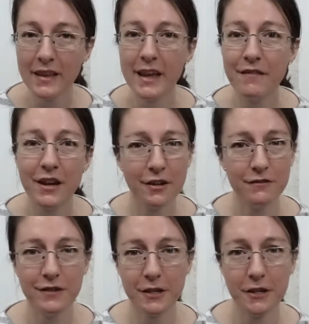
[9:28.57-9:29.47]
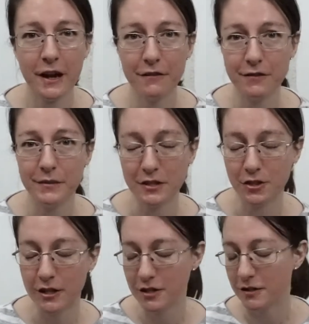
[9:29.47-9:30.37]
if I couldn't figure it out from the
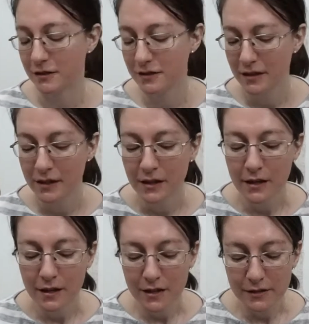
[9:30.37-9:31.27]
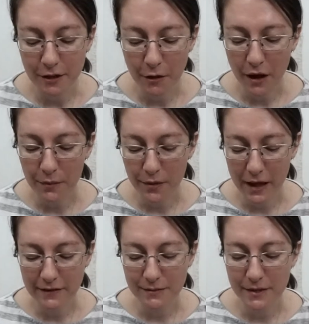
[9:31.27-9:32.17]
instructions. So I will
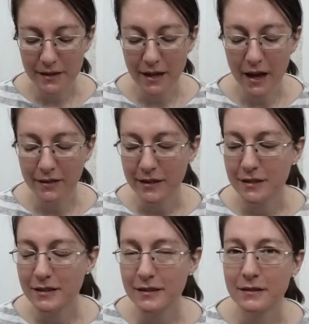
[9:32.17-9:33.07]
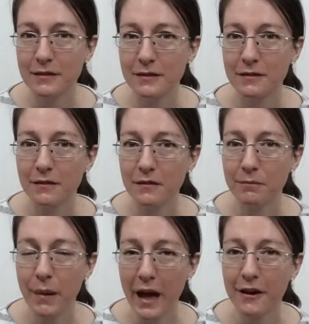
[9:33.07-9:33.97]
have to admit that this
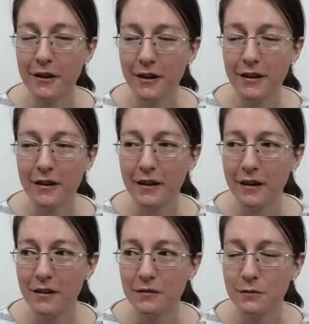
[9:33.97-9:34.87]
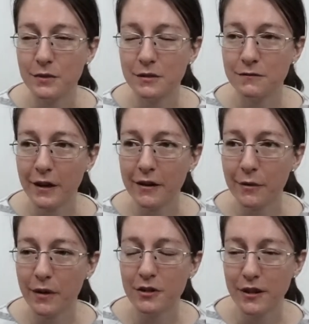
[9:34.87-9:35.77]
pattern was very
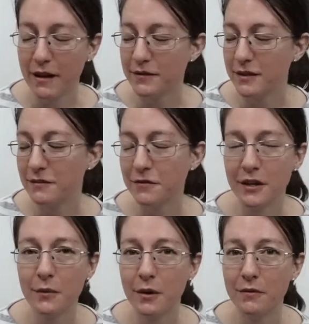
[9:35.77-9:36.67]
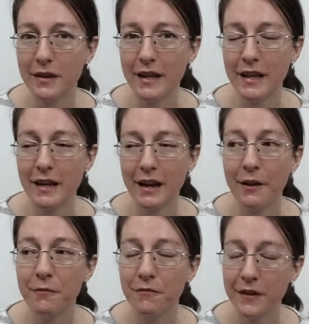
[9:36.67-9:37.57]
well drafted and very well written, and
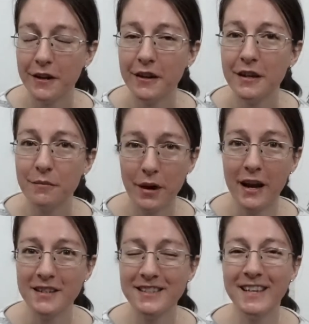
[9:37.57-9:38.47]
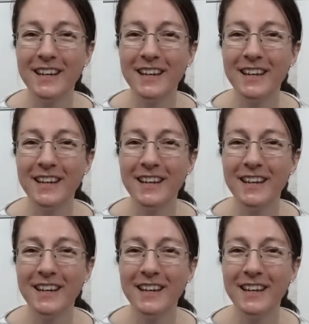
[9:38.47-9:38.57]
I'm very impressed